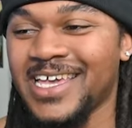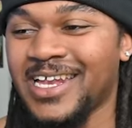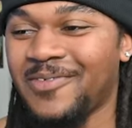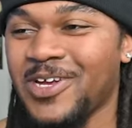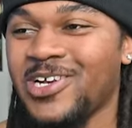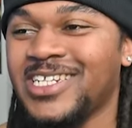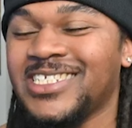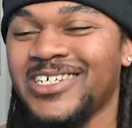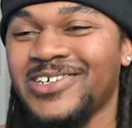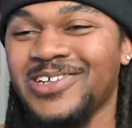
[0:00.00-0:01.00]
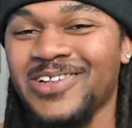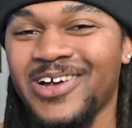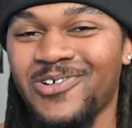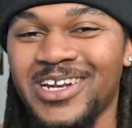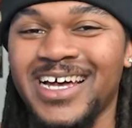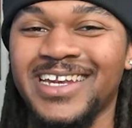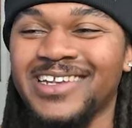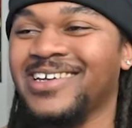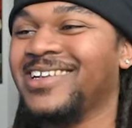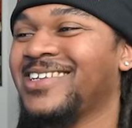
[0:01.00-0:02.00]
and I'm here to tell you that we're not
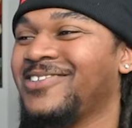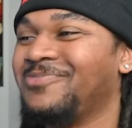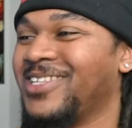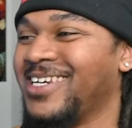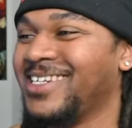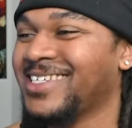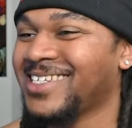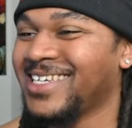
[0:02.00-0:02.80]
done complaining.